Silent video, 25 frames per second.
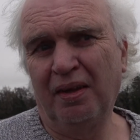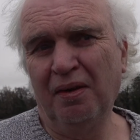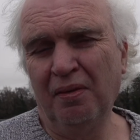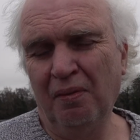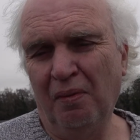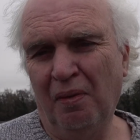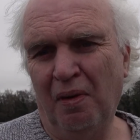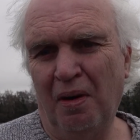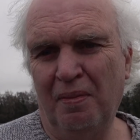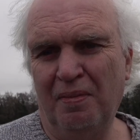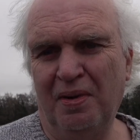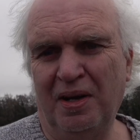
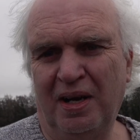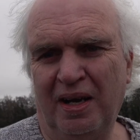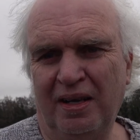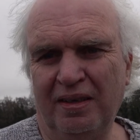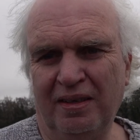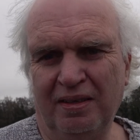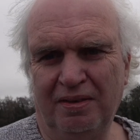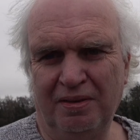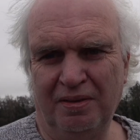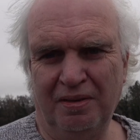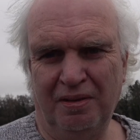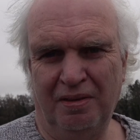What am I going
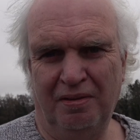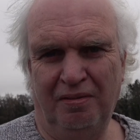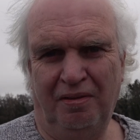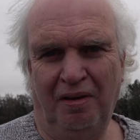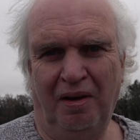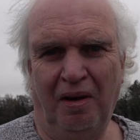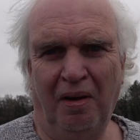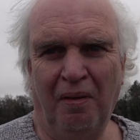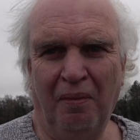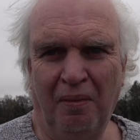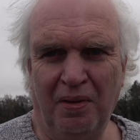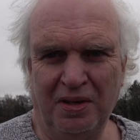to do with it,
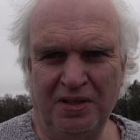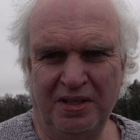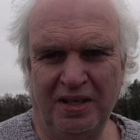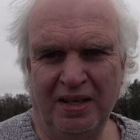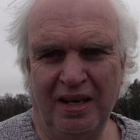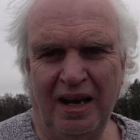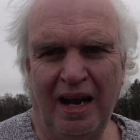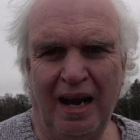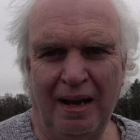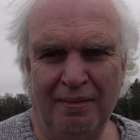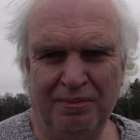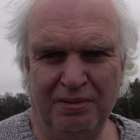or what's going
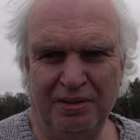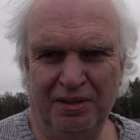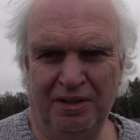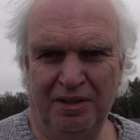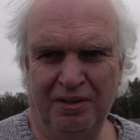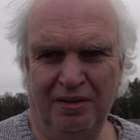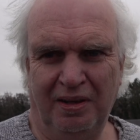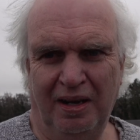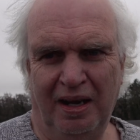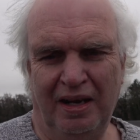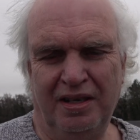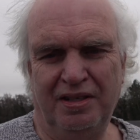to happen
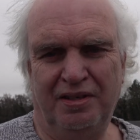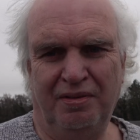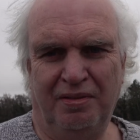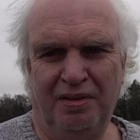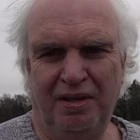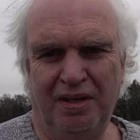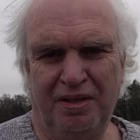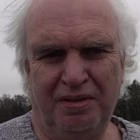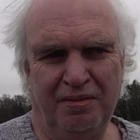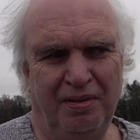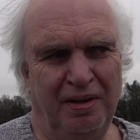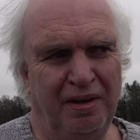to it in
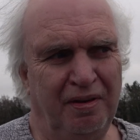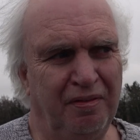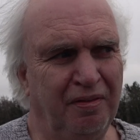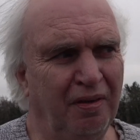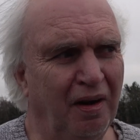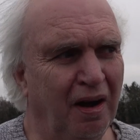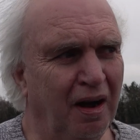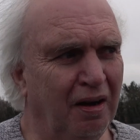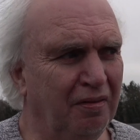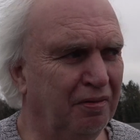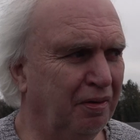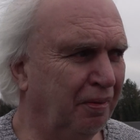
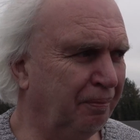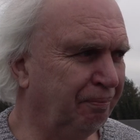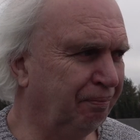2025?